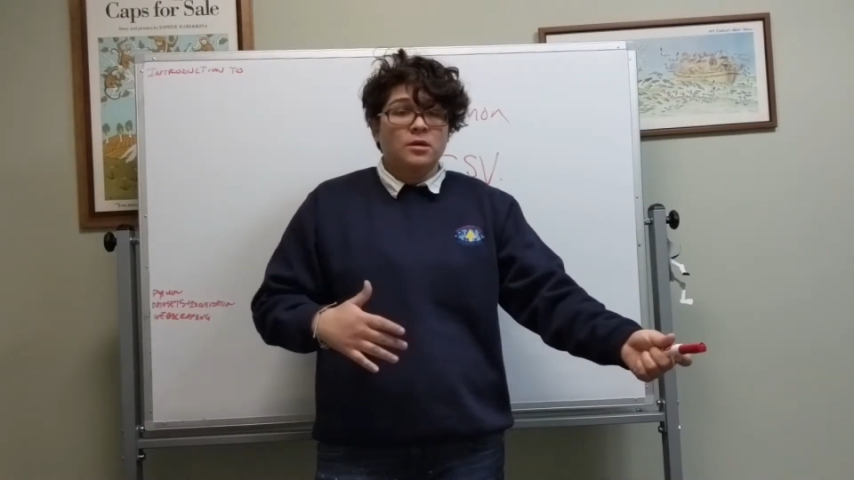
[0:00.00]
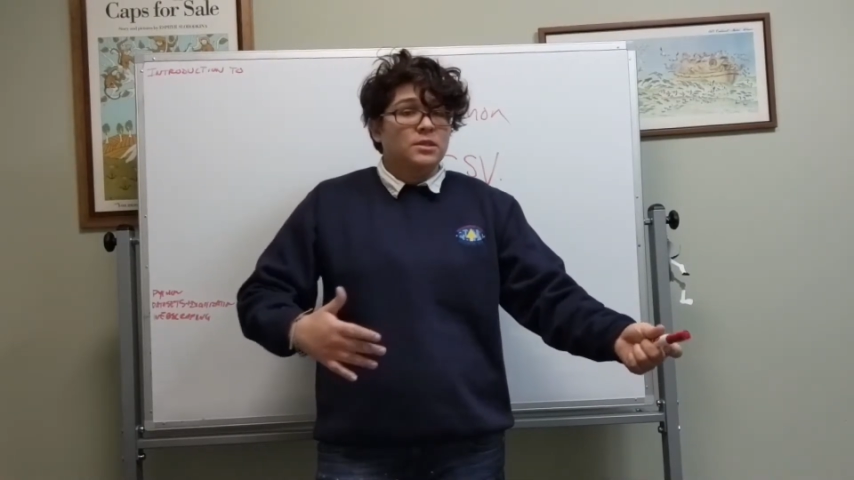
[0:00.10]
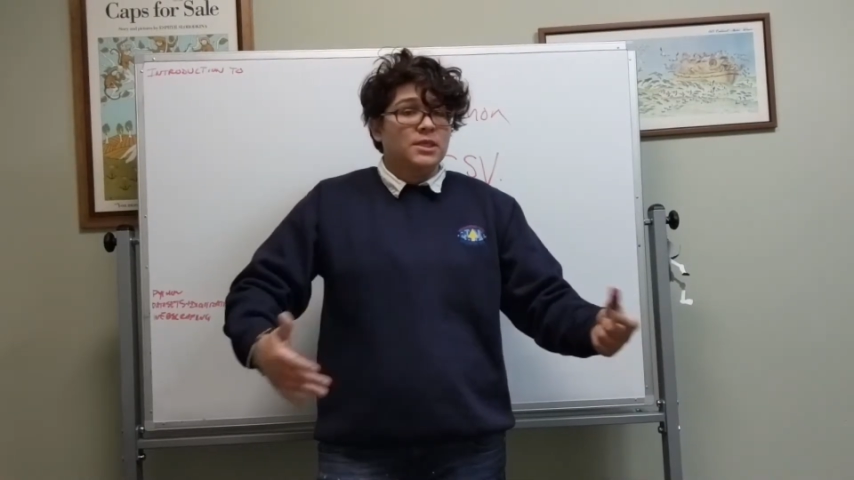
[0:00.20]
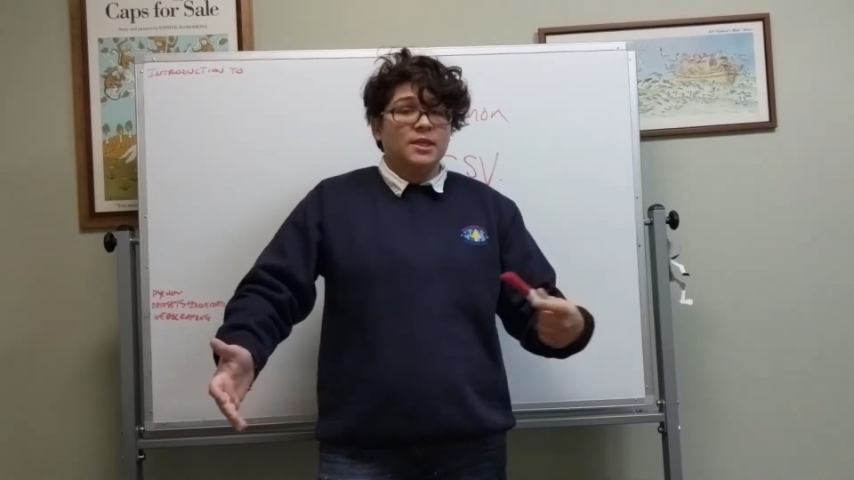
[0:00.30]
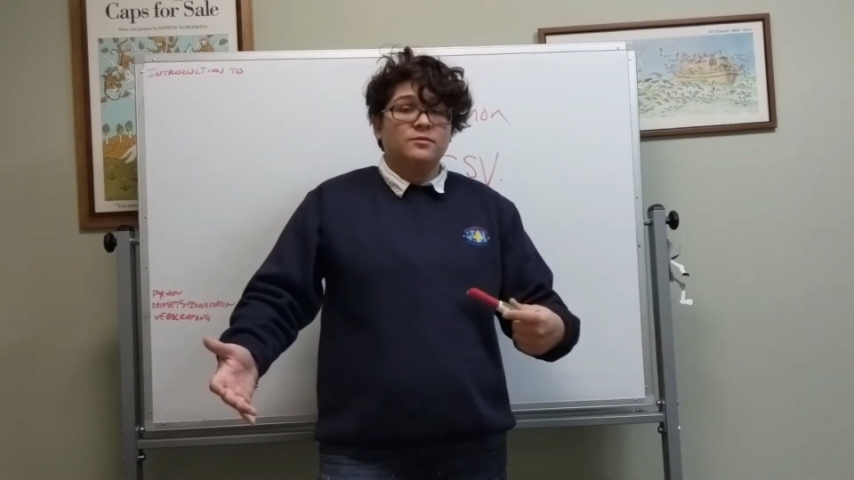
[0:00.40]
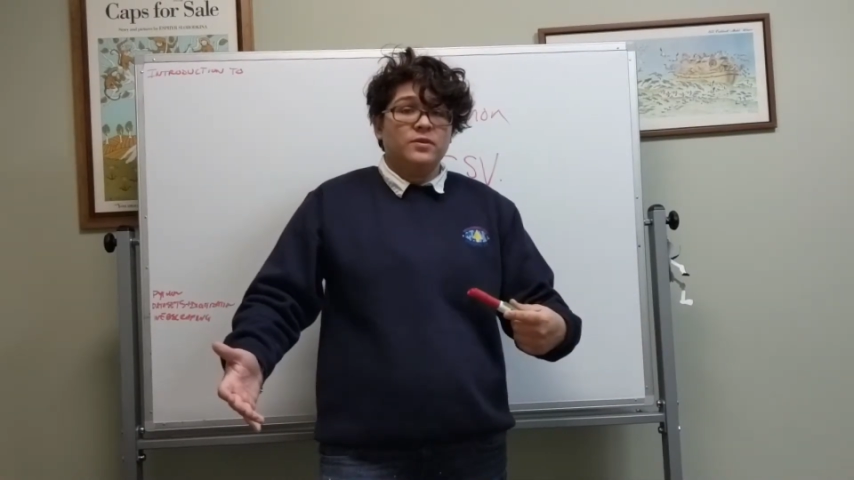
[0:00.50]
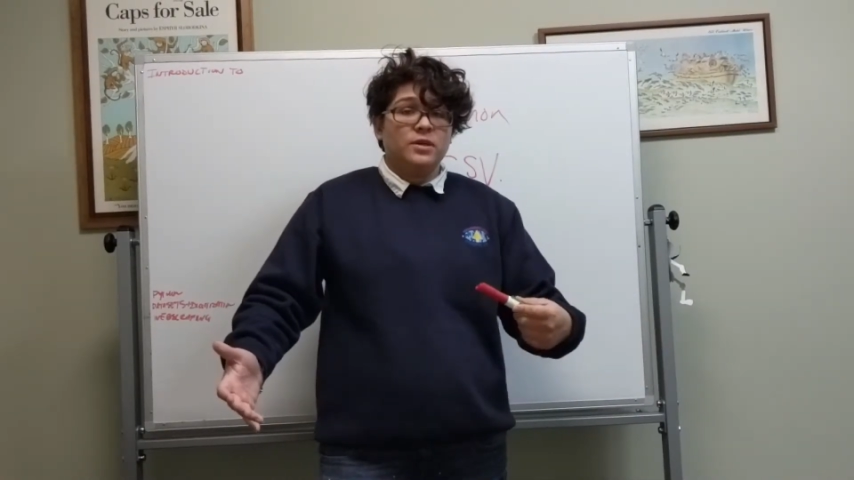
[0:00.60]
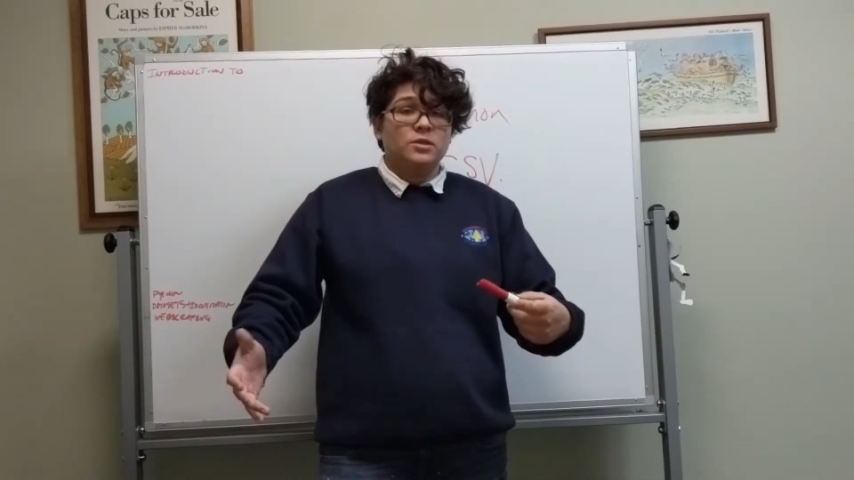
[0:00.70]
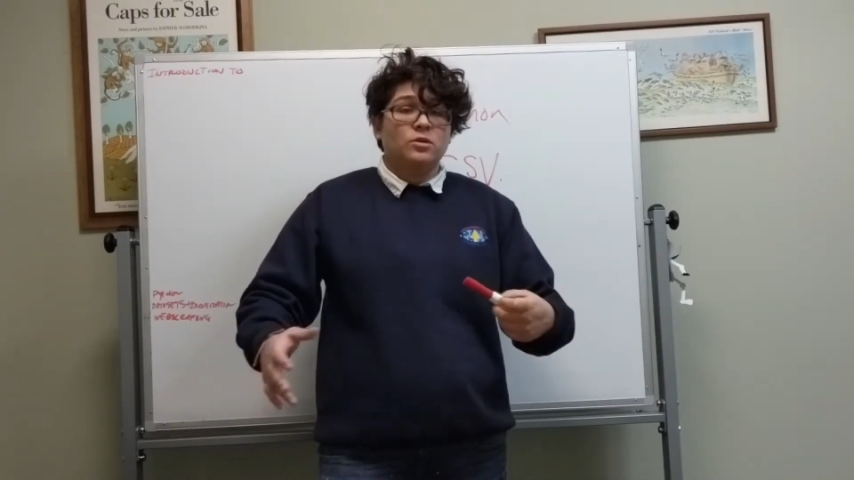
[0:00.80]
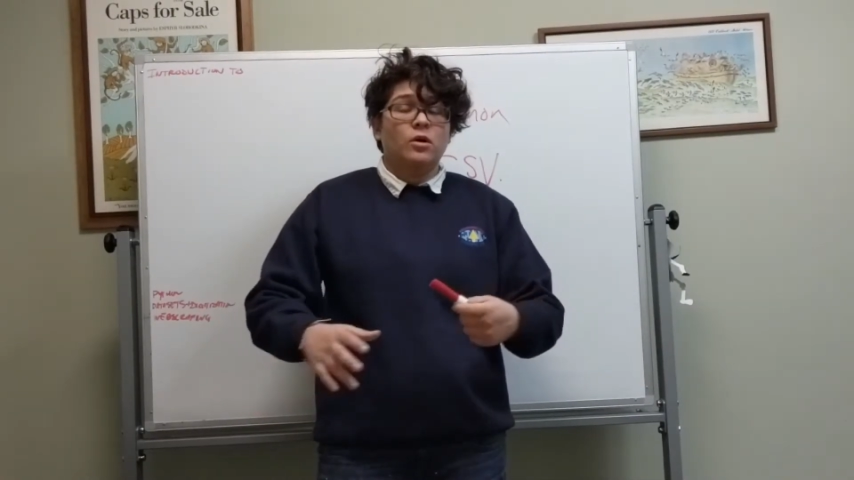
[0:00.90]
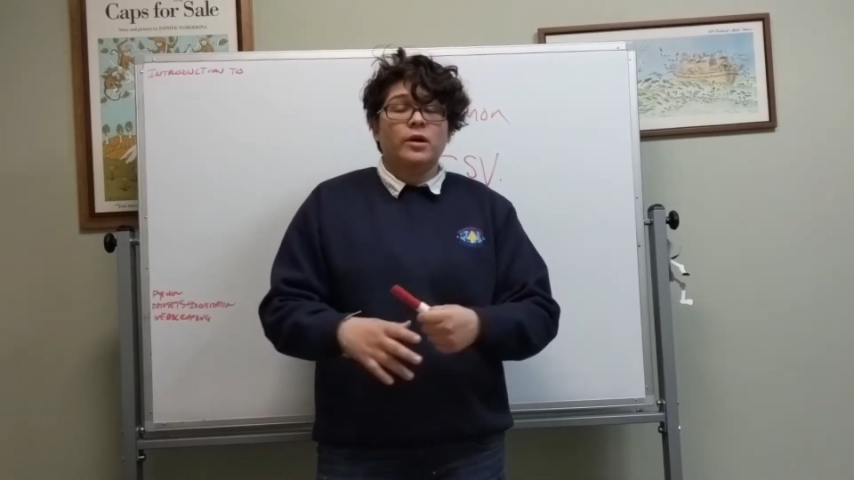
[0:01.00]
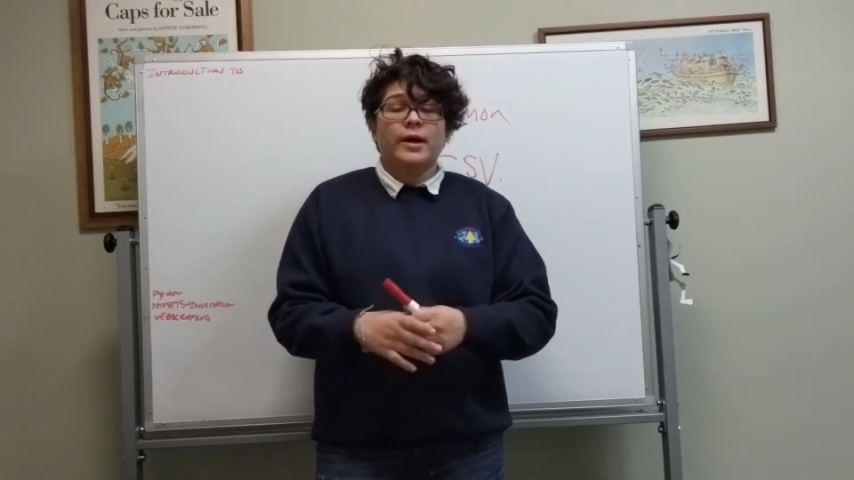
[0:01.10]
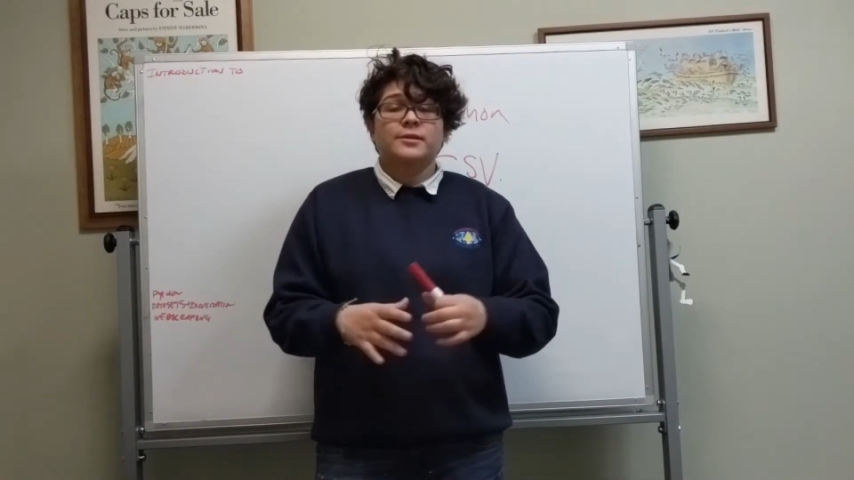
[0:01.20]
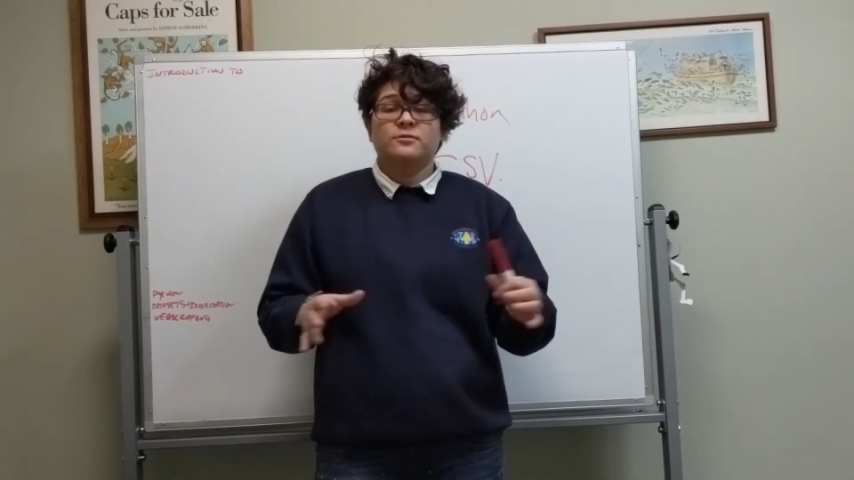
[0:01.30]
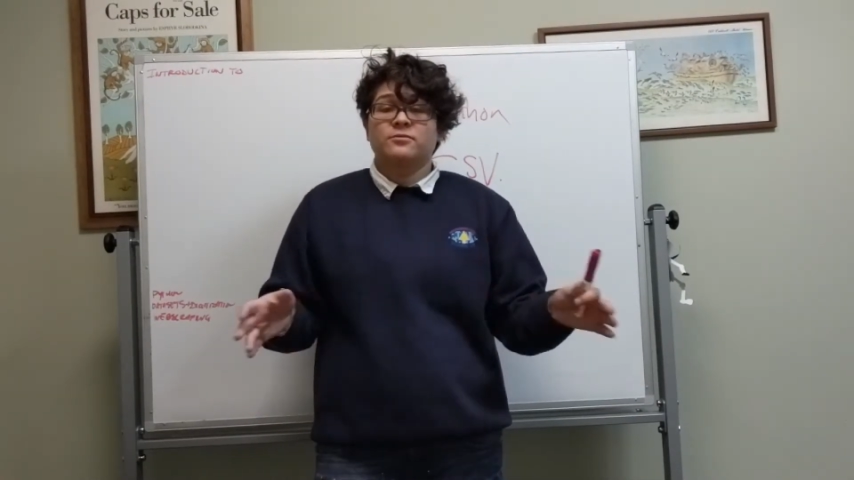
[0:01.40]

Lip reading: CSVs, all kinds